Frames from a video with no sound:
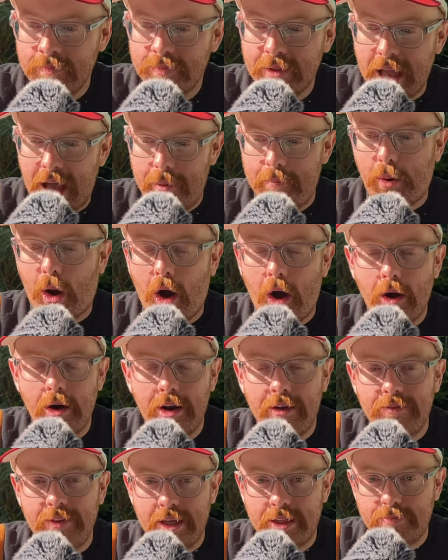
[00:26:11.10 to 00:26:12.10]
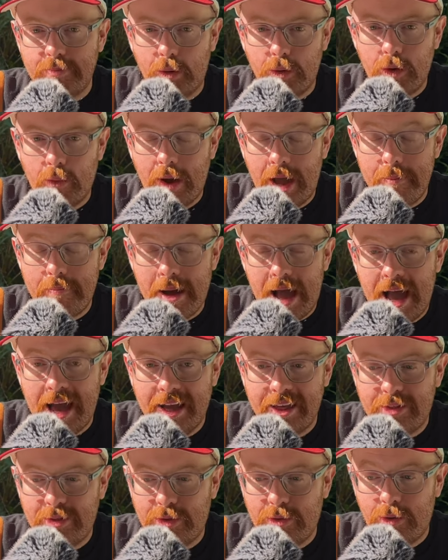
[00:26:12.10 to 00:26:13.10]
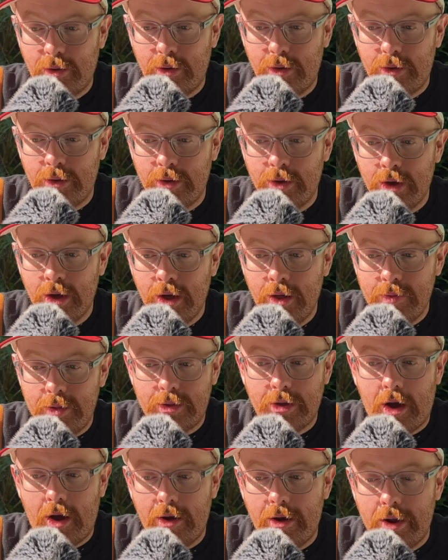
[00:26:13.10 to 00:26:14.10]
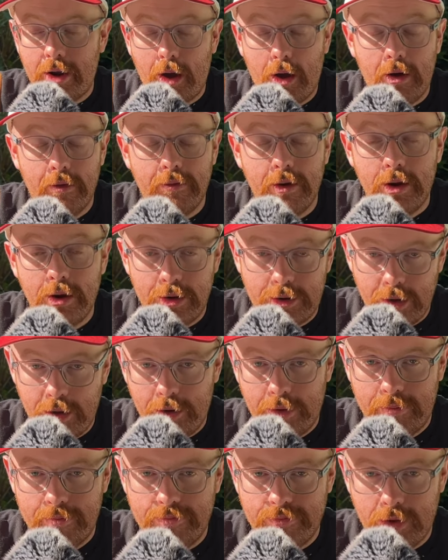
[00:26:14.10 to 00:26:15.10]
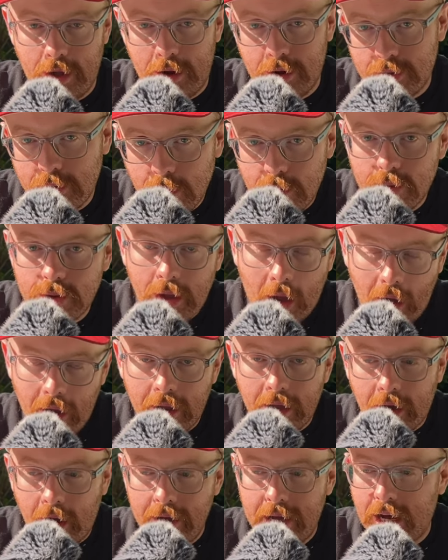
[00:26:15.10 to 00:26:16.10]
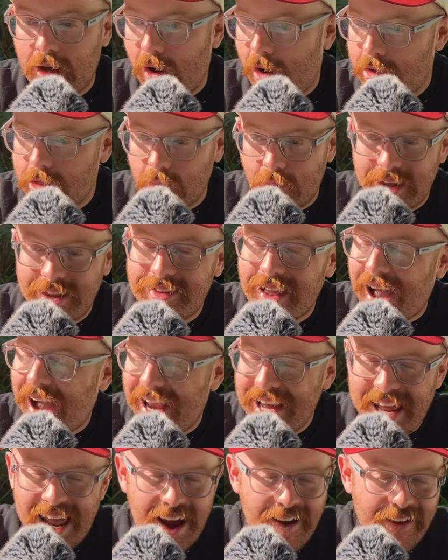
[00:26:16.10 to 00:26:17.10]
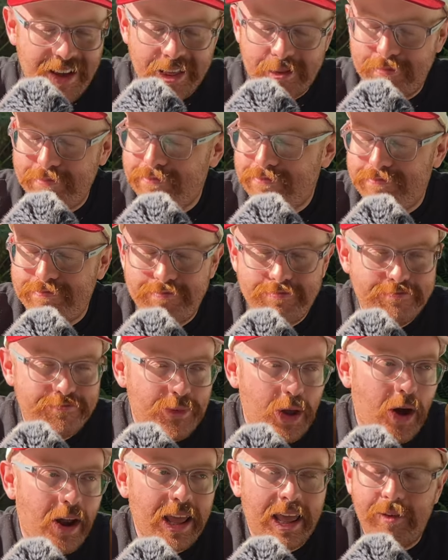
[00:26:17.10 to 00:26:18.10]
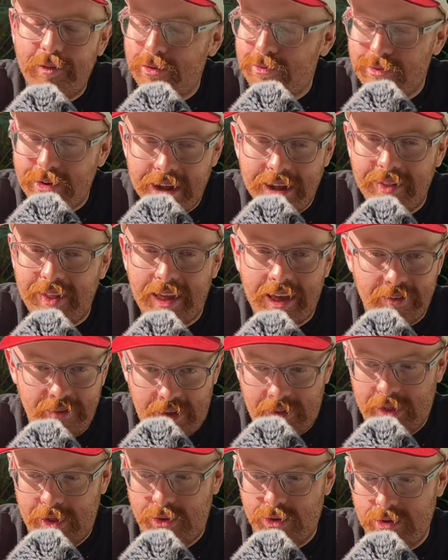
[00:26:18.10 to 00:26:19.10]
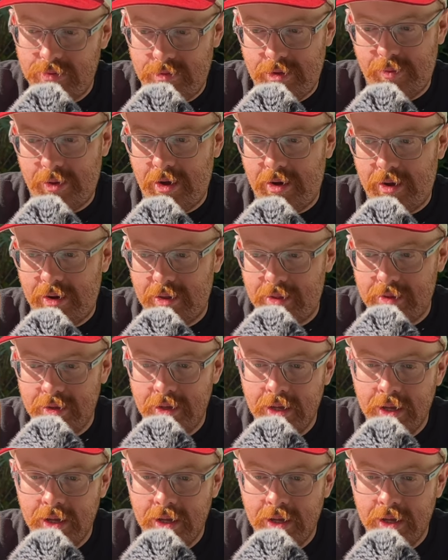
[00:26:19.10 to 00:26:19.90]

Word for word: And part of this motorway passed through the town of Latoon. Now, Latoon's down in County Clare. It's a wee tiny area. It's not even really a village, to be honest.